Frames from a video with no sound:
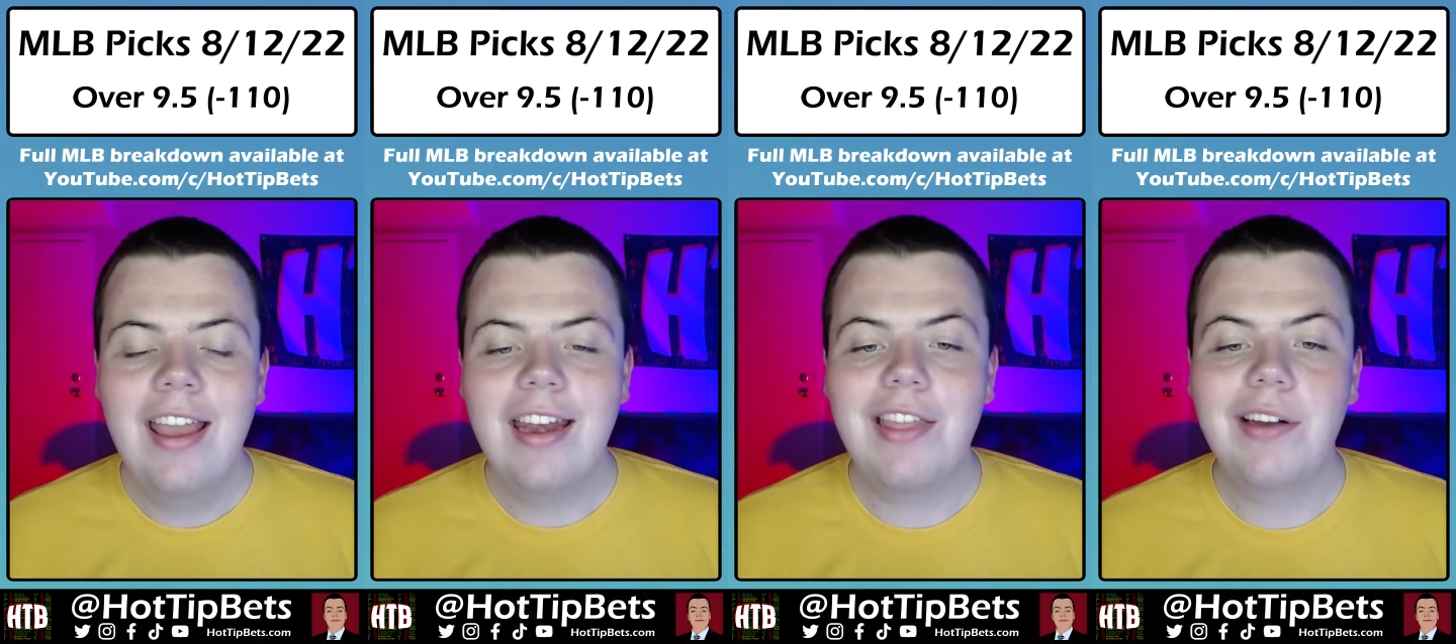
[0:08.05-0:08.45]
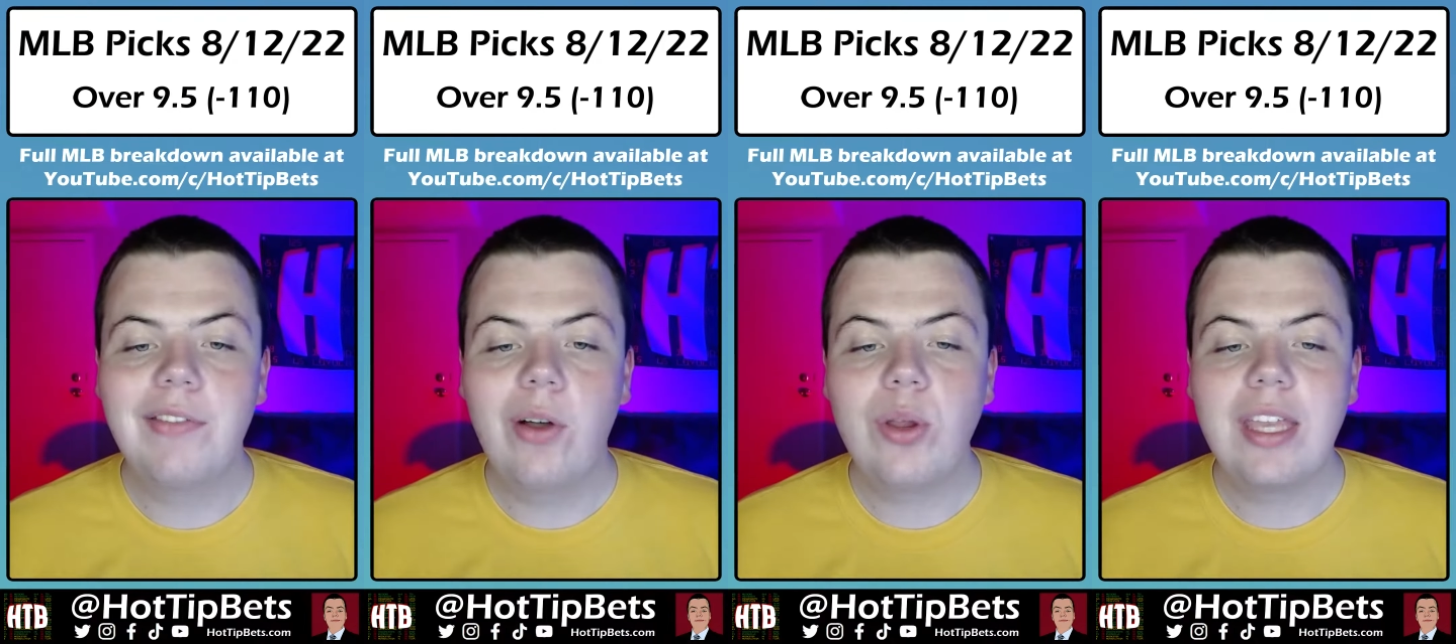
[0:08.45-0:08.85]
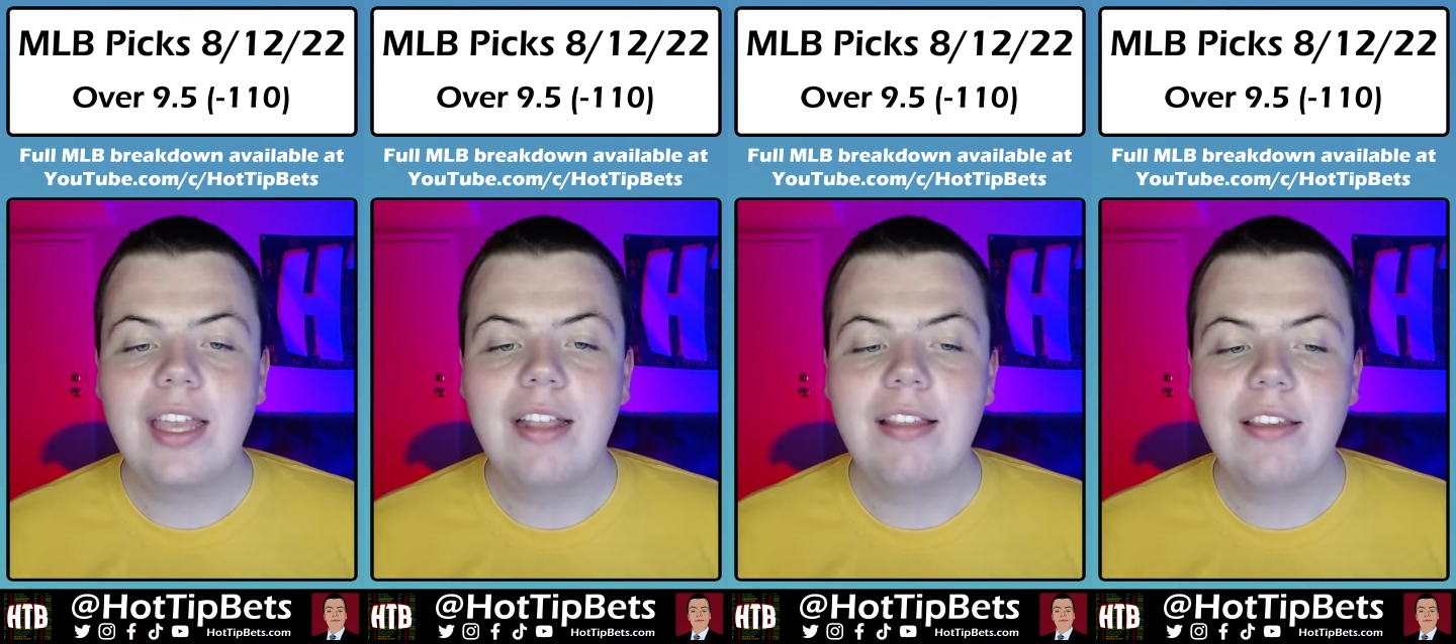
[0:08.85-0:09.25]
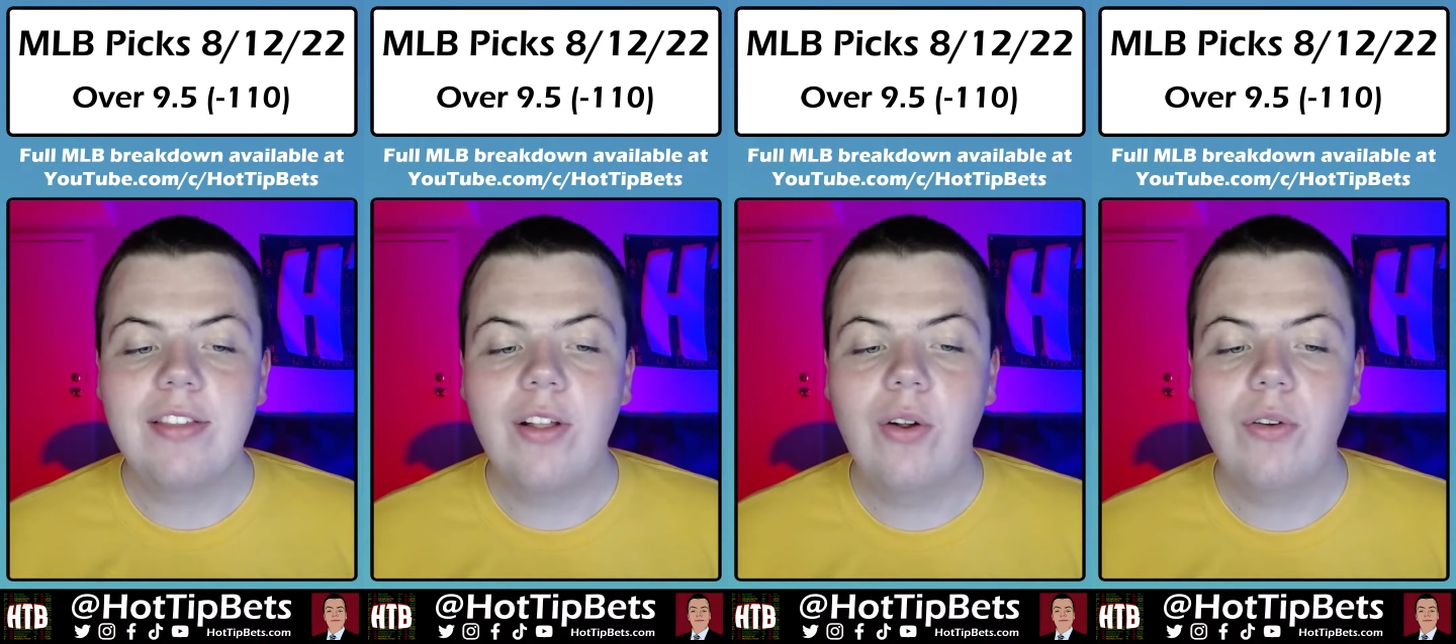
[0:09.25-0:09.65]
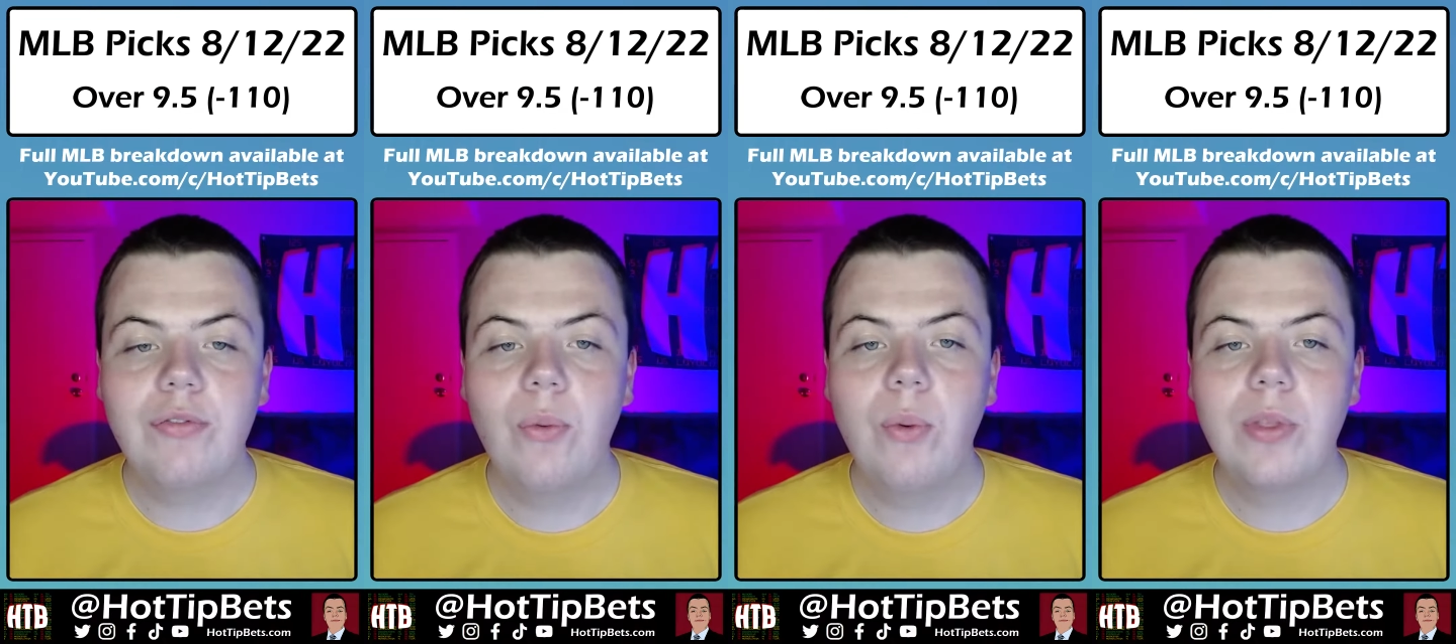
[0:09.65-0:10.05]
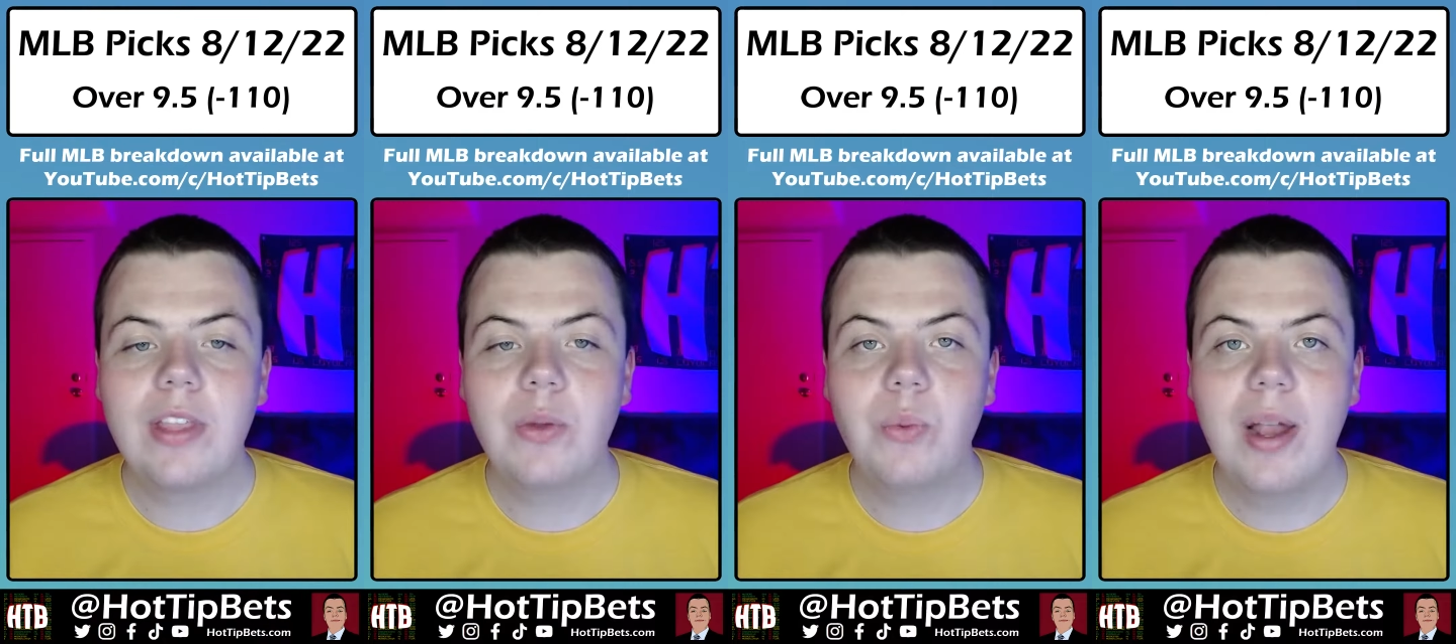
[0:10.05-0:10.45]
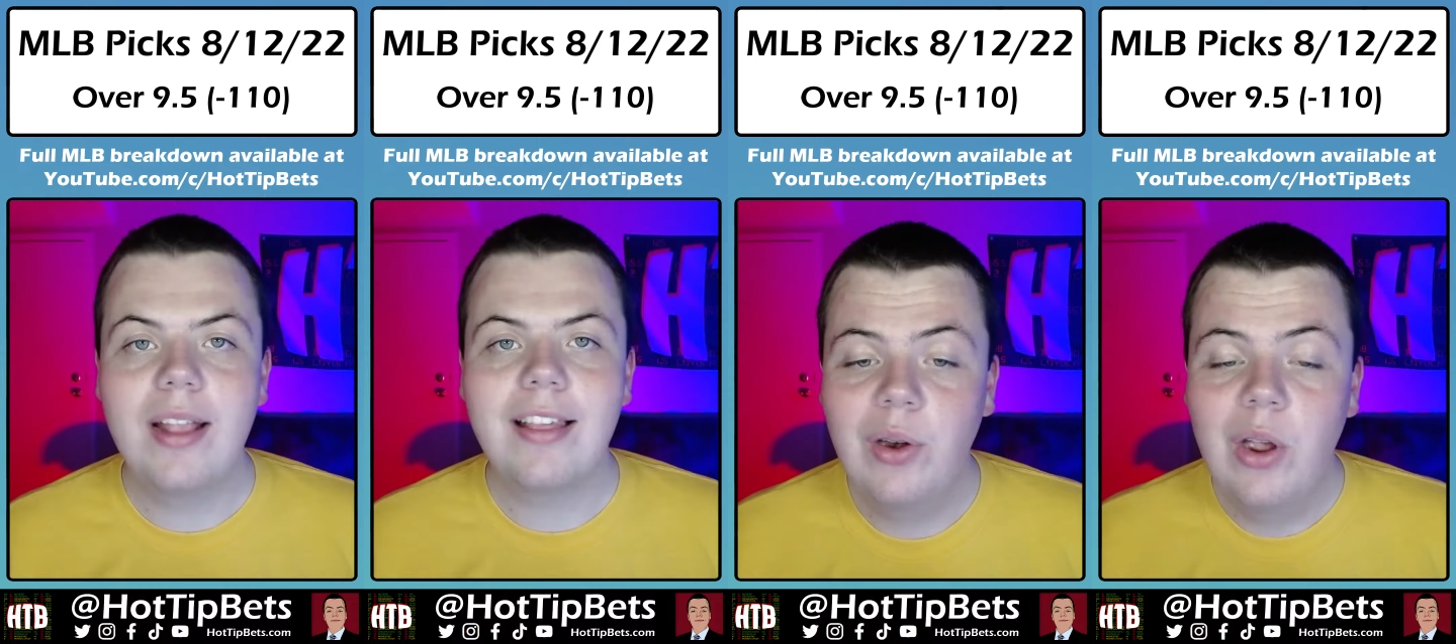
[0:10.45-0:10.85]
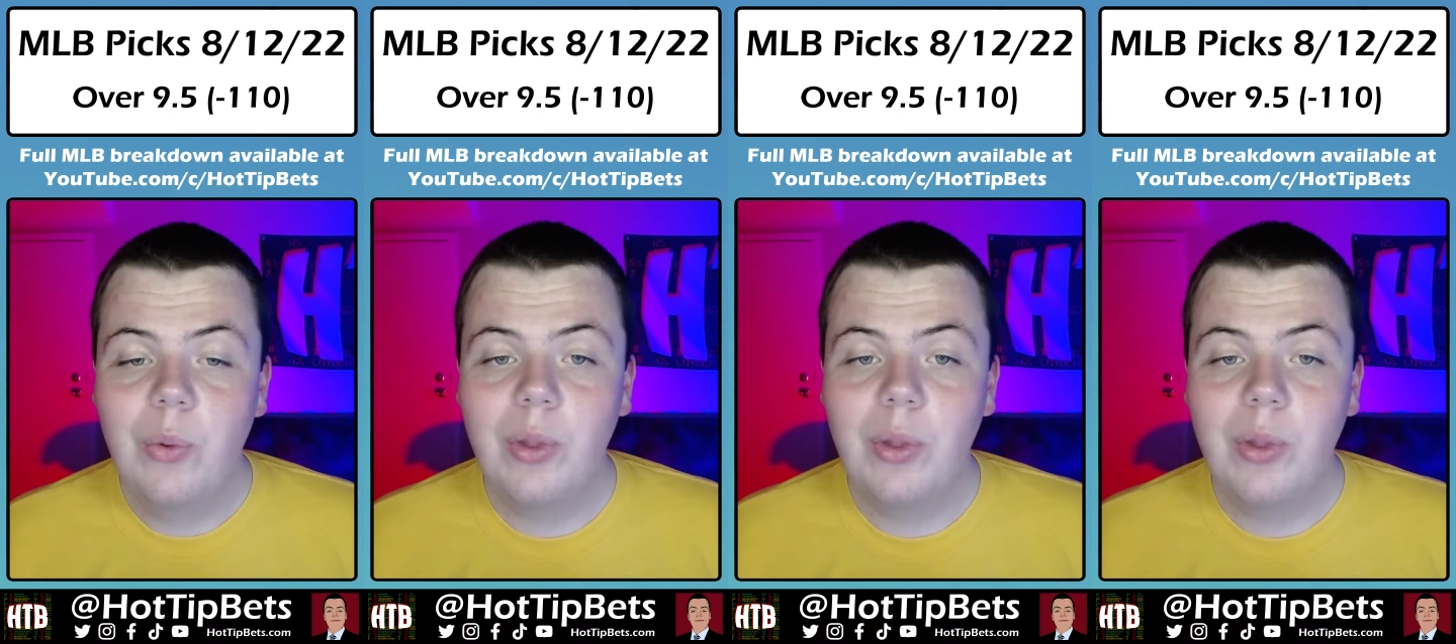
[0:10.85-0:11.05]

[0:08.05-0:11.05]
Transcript: Nathan Eovaldi gets the start for the Red Sox.